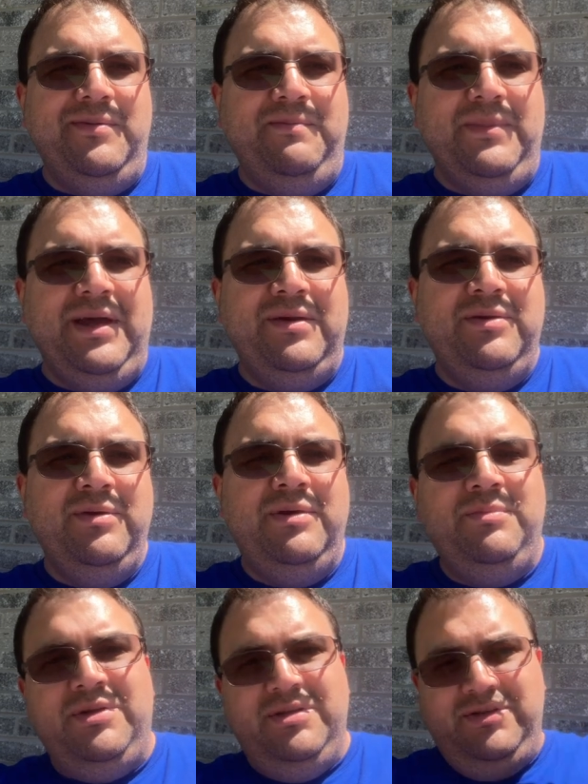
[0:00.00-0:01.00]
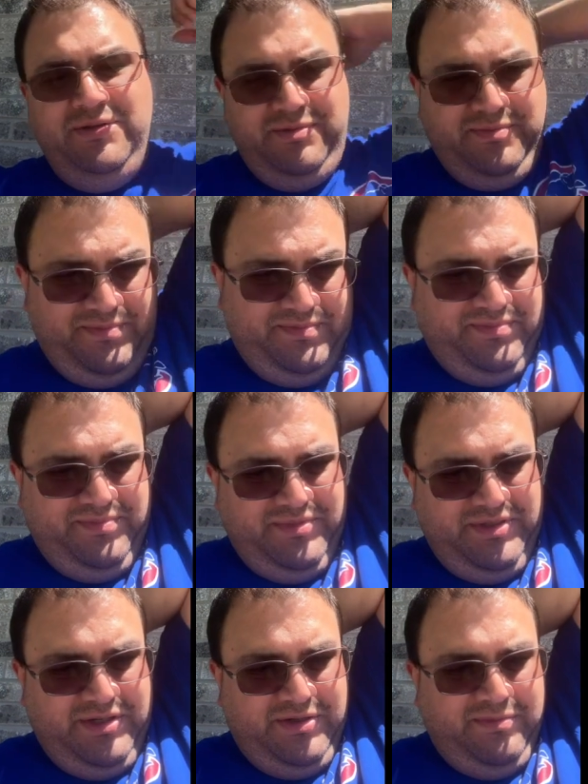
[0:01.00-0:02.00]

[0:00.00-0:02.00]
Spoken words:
I don't know what I'm going to do. You know,